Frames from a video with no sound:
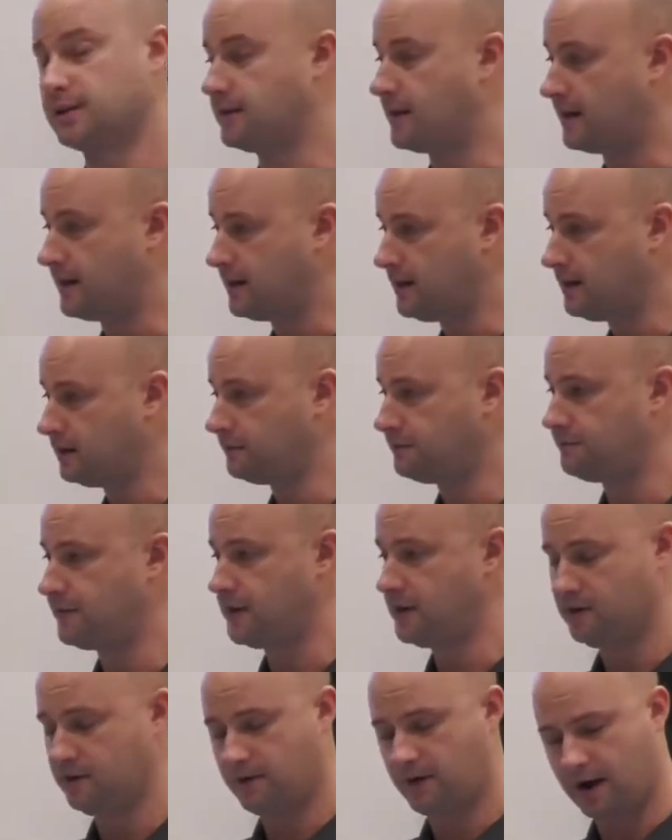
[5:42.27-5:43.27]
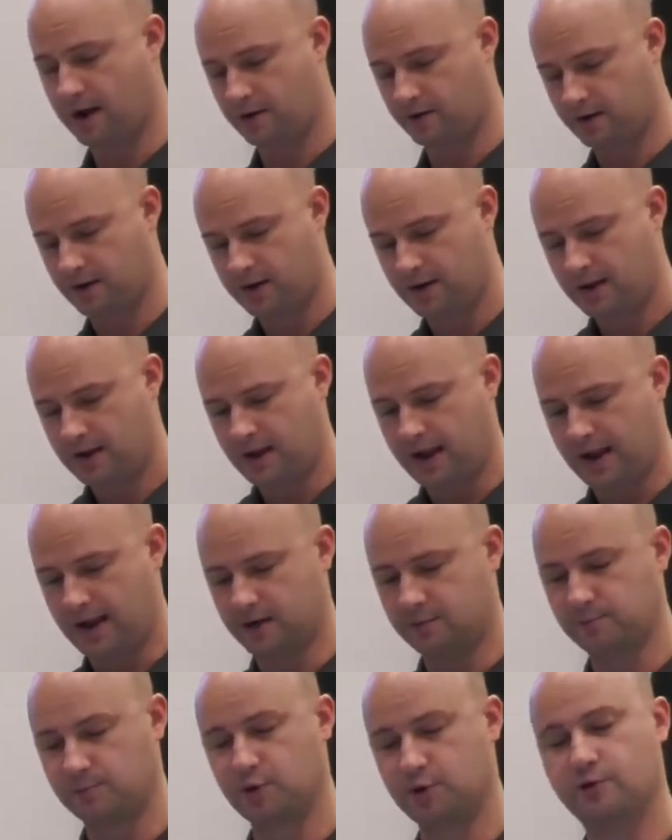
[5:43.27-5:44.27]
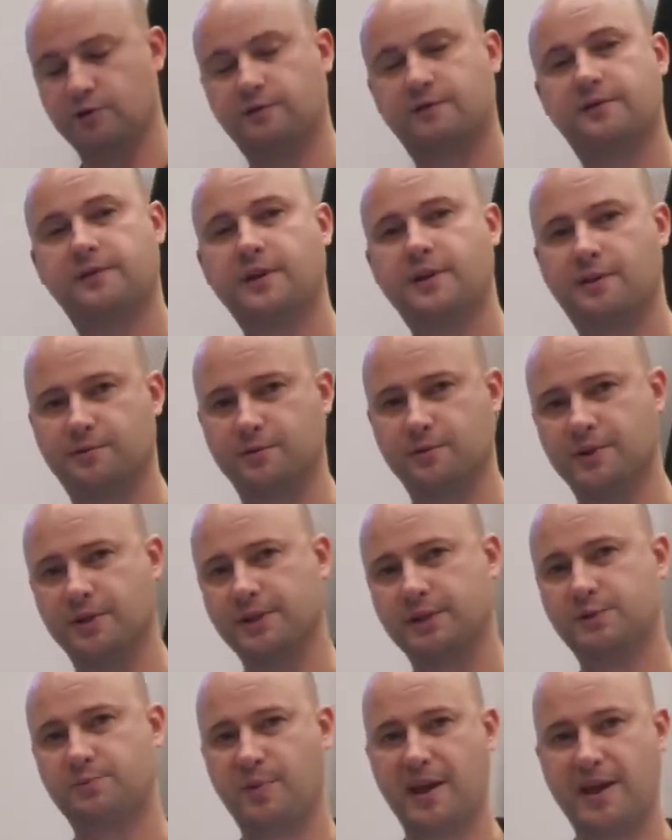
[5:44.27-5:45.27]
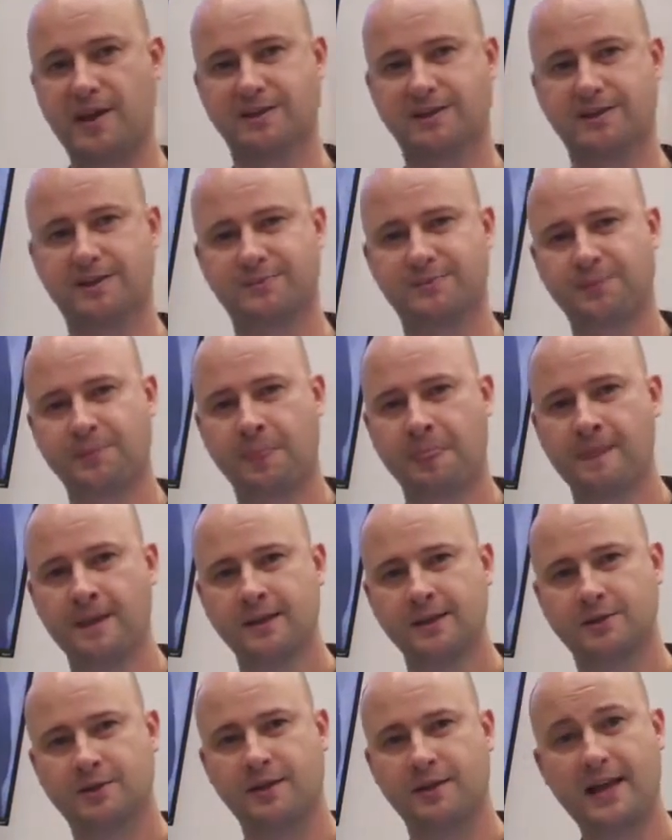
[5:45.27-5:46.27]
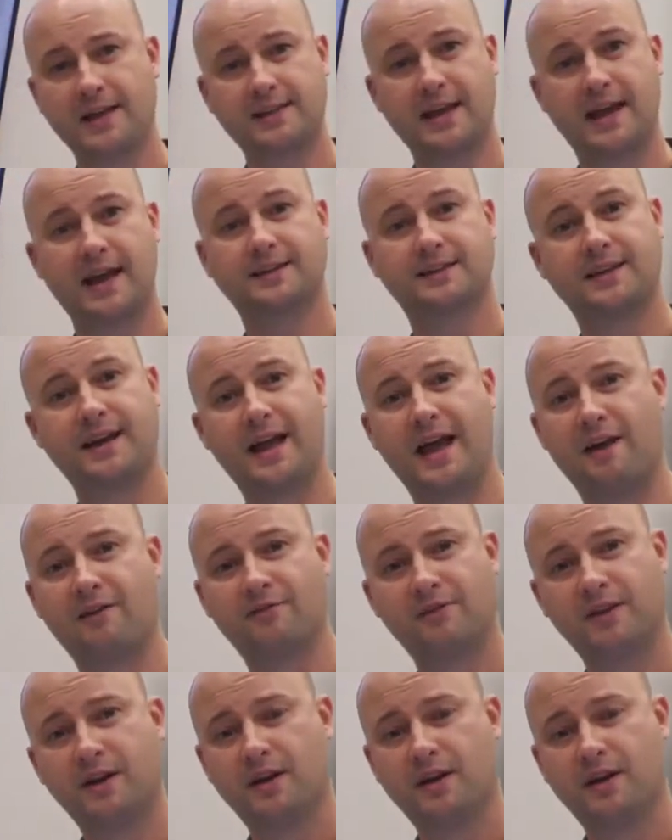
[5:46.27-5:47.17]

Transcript: and then it'll figure out how to move through the space. So that's ActiNav.